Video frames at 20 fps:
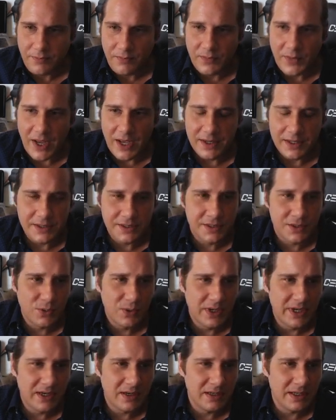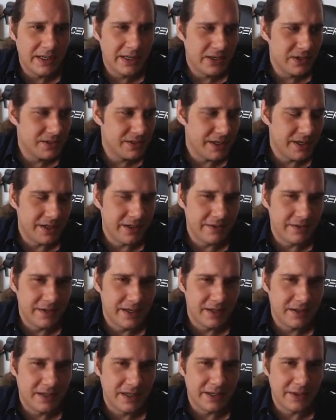and it's 20 clears, and you
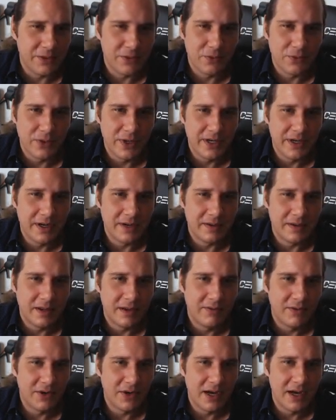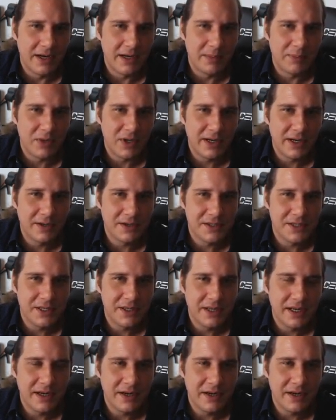get like 3 level 90 players in there.